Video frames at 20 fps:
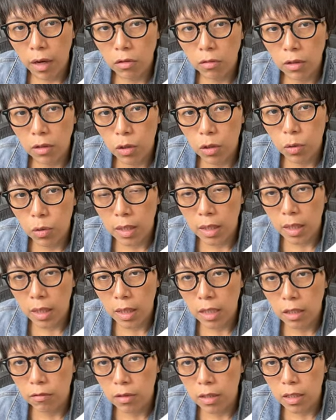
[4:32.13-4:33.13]
So this was the
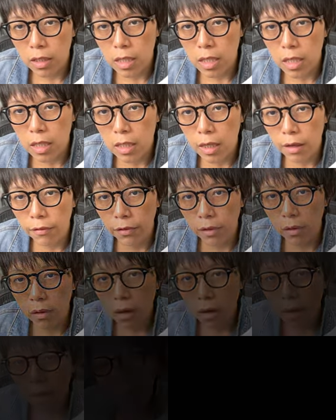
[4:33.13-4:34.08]
next resistance level,